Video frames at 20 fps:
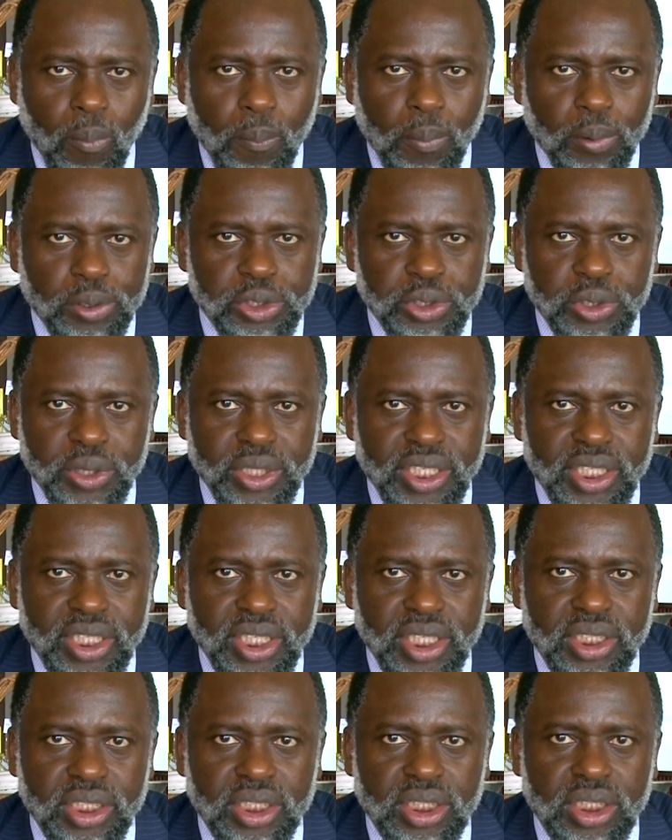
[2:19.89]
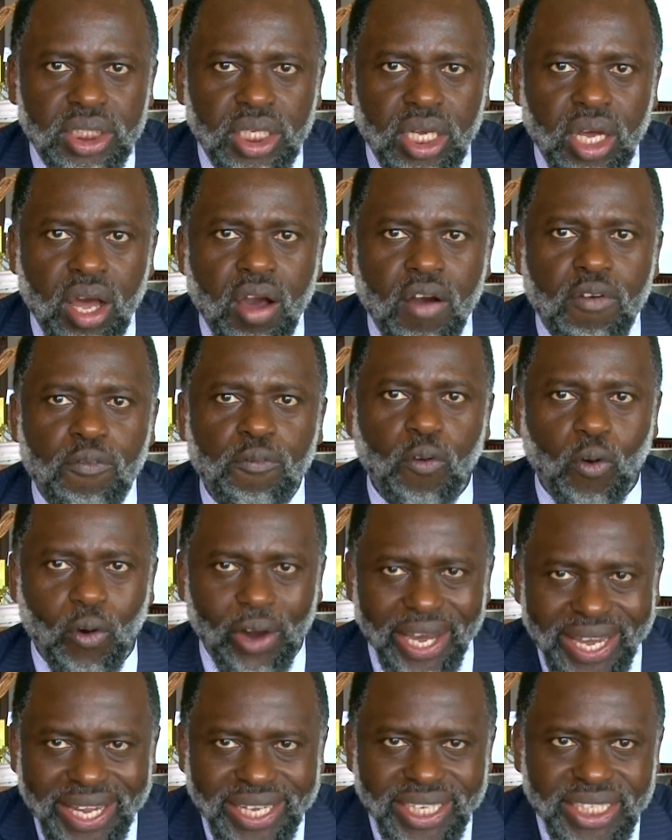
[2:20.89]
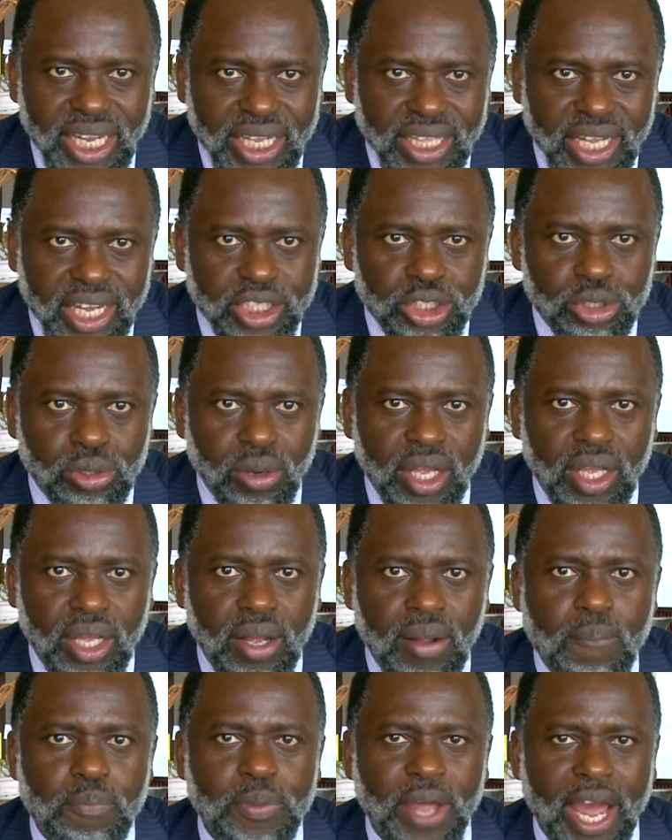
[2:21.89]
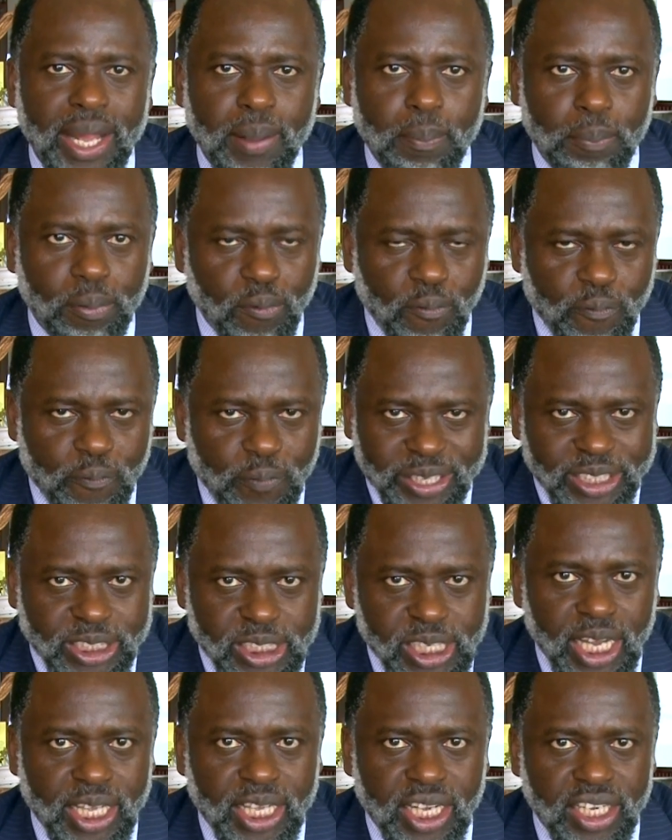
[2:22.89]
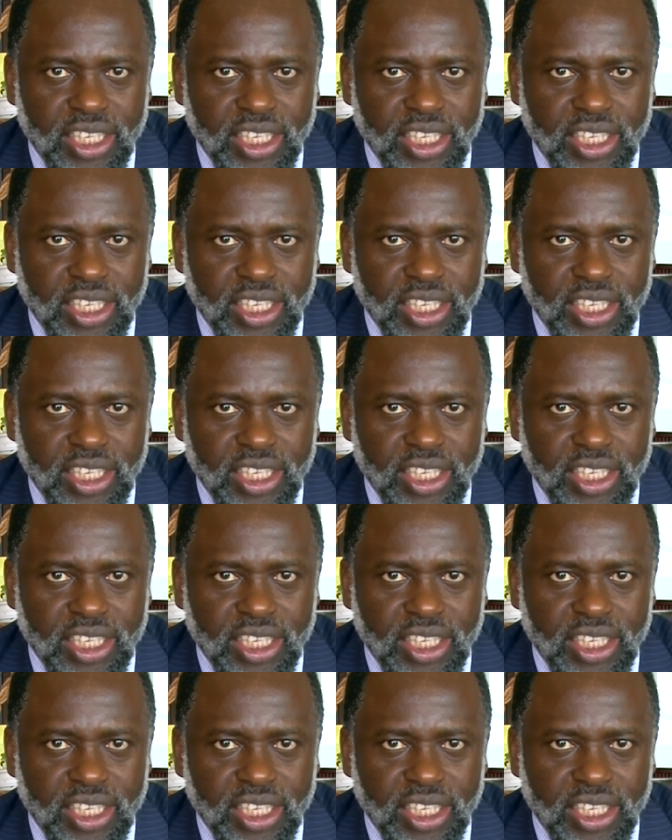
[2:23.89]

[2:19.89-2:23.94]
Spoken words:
opportunities for intellectual and professional